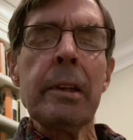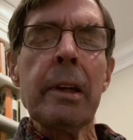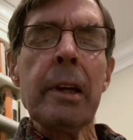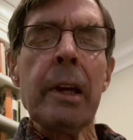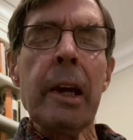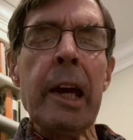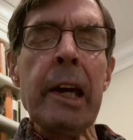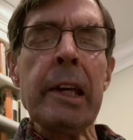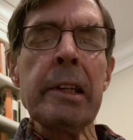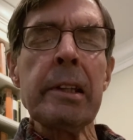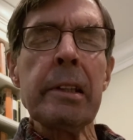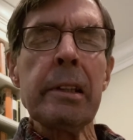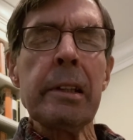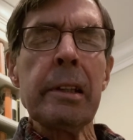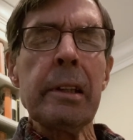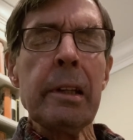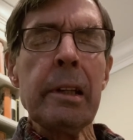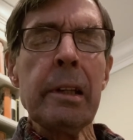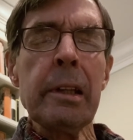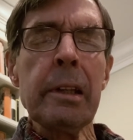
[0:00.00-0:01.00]
and
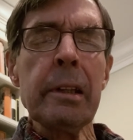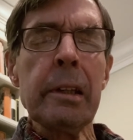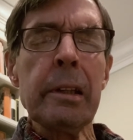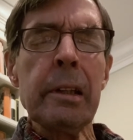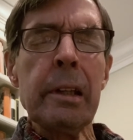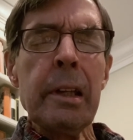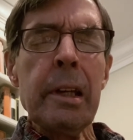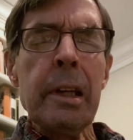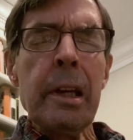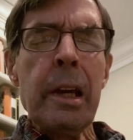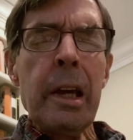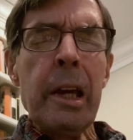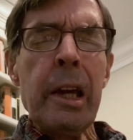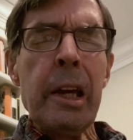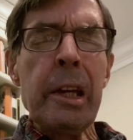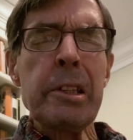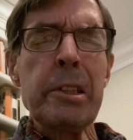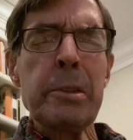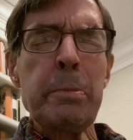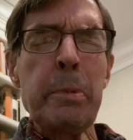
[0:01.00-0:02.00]

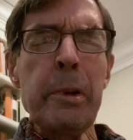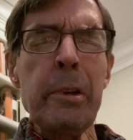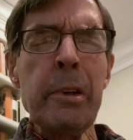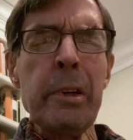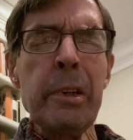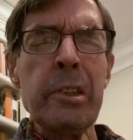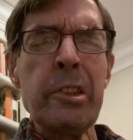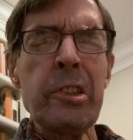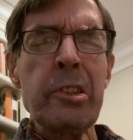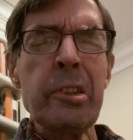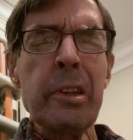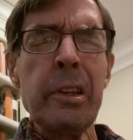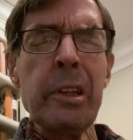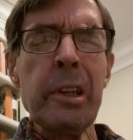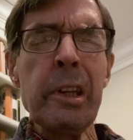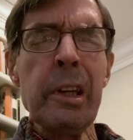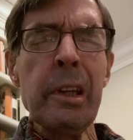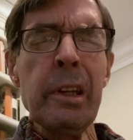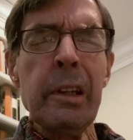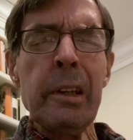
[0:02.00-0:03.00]
experience
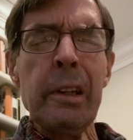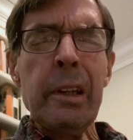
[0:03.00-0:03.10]
the